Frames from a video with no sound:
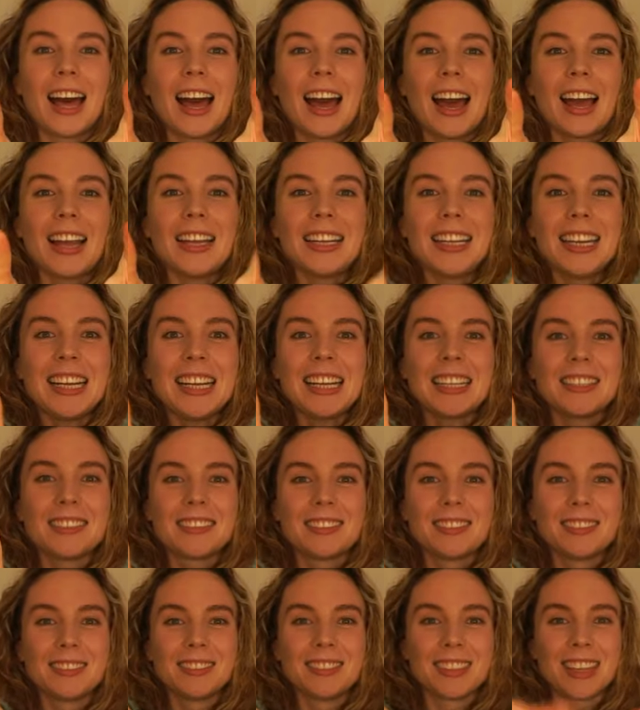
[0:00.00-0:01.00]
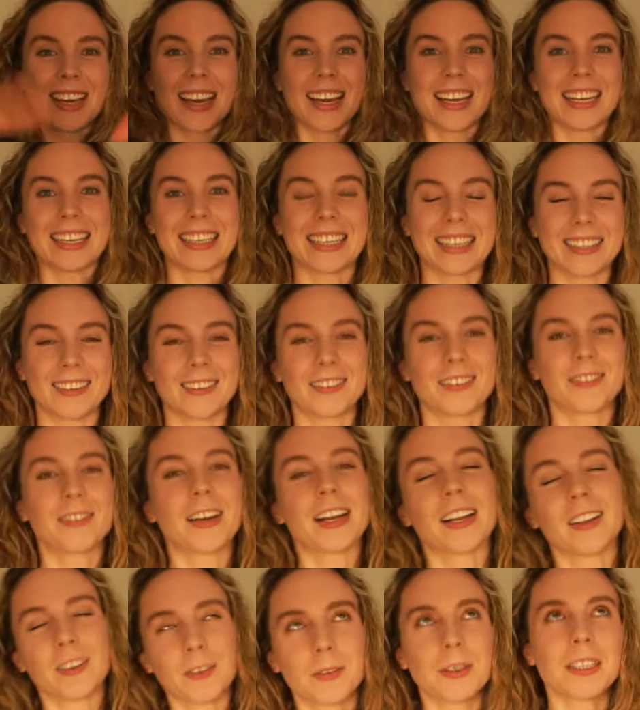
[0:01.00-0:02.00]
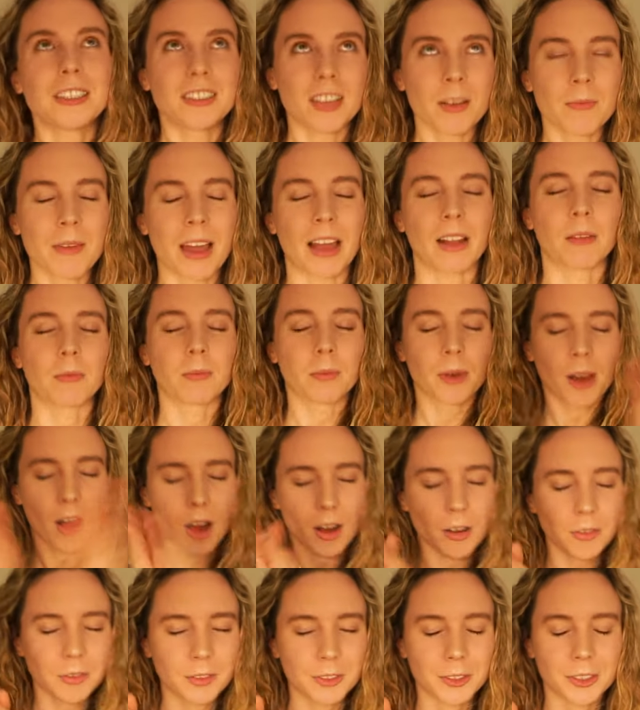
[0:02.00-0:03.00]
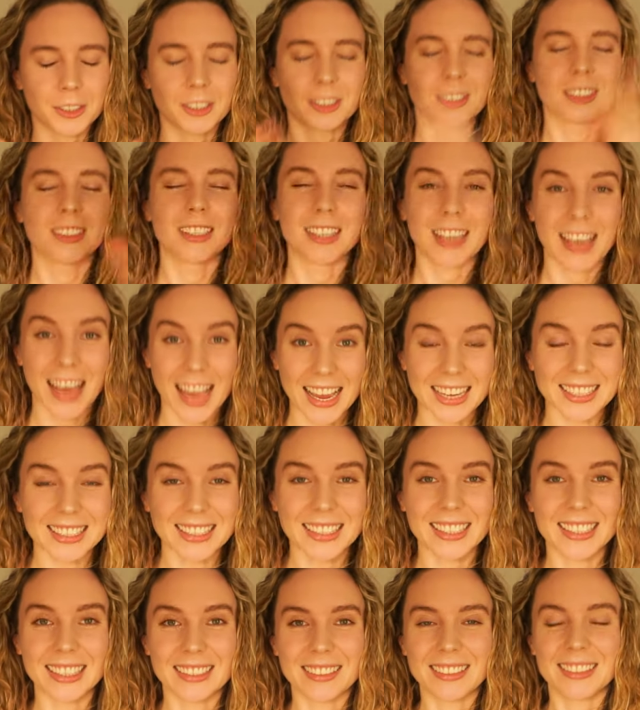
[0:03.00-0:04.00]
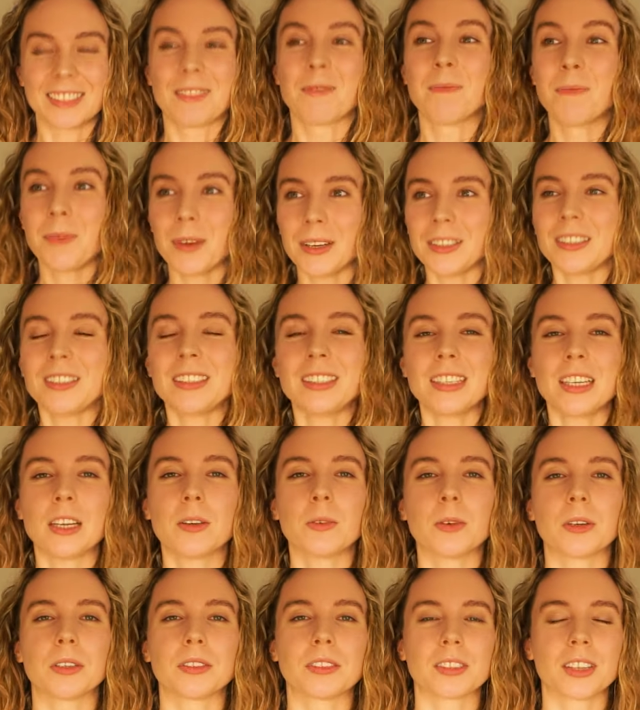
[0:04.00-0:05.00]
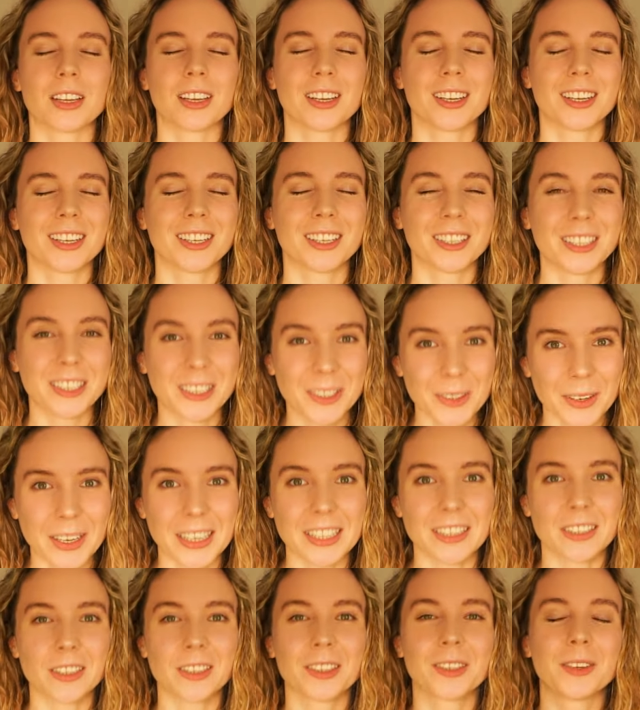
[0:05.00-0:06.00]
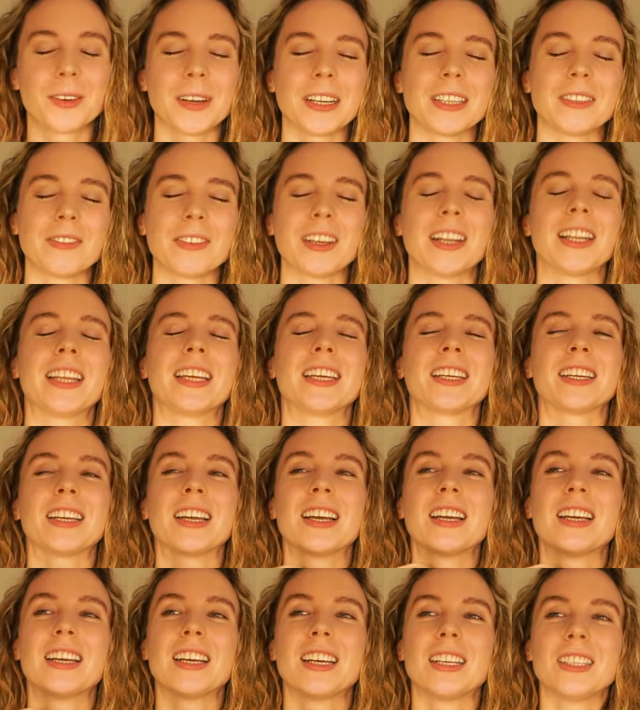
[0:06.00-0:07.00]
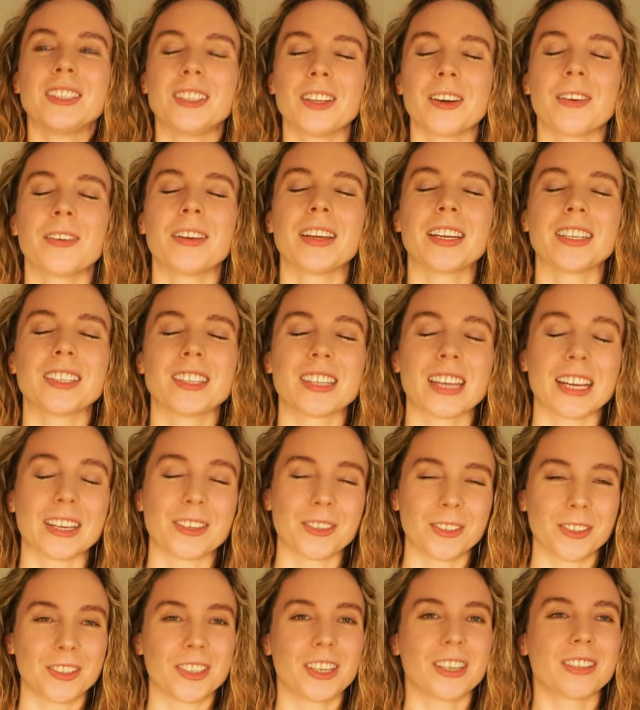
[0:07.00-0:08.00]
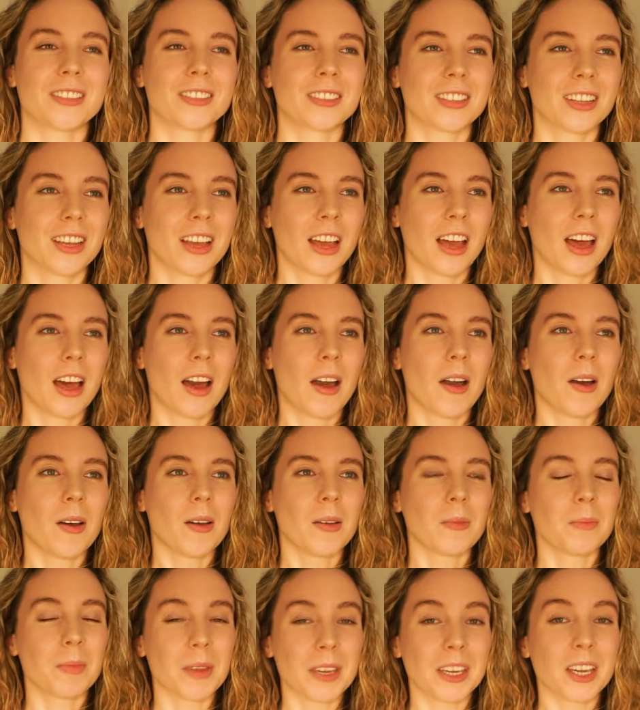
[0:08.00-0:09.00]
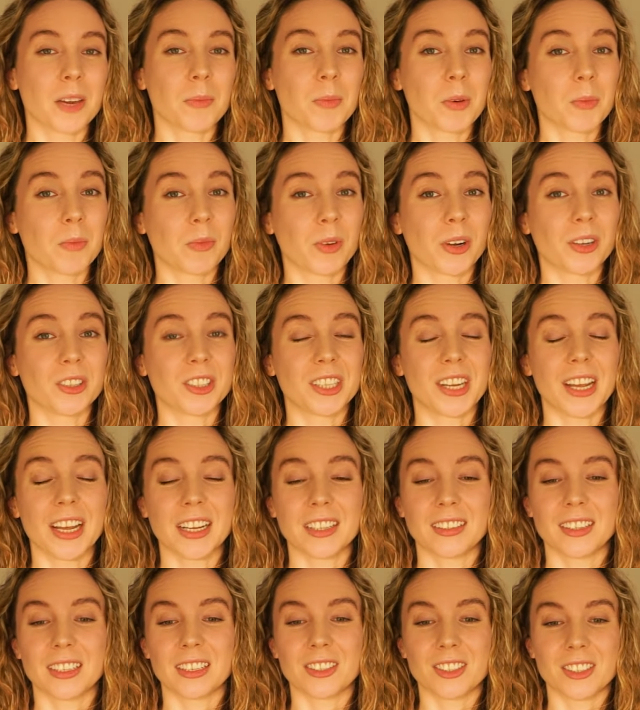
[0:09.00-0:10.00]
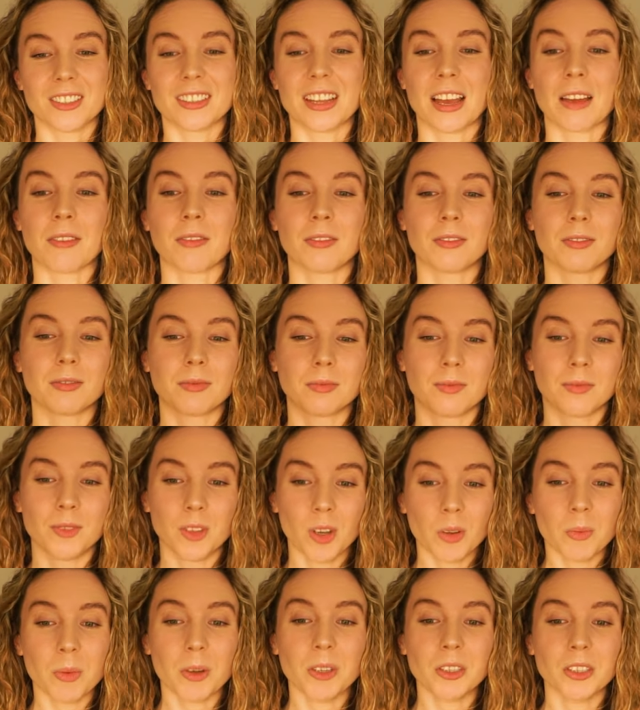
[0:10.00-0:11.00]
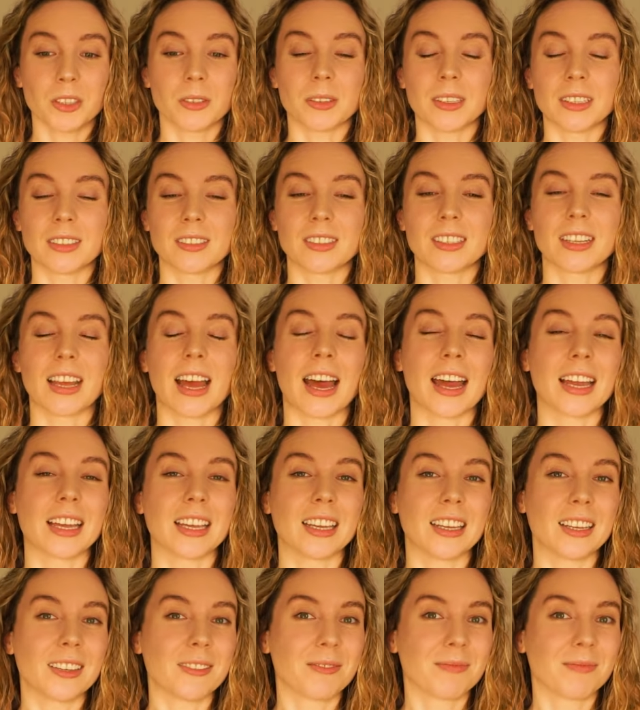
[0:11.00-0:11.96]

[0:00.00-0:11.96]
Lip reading: I did it. Well, with some help, of course, I did it. But it was great, great feeling knowing that I could just pick up a project and just have no boundaries. I